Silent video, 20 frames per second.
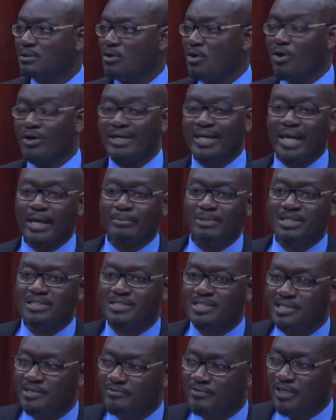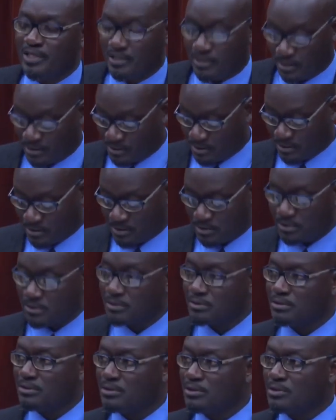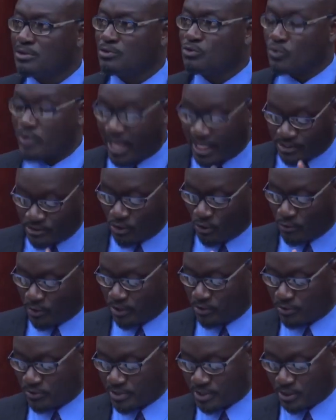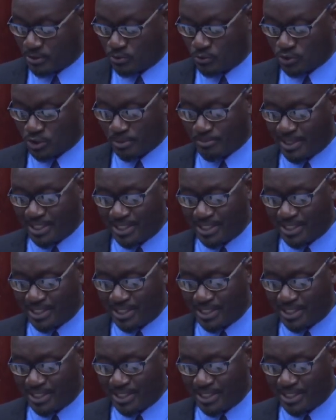or cable TV to get your Radio St. Lucia.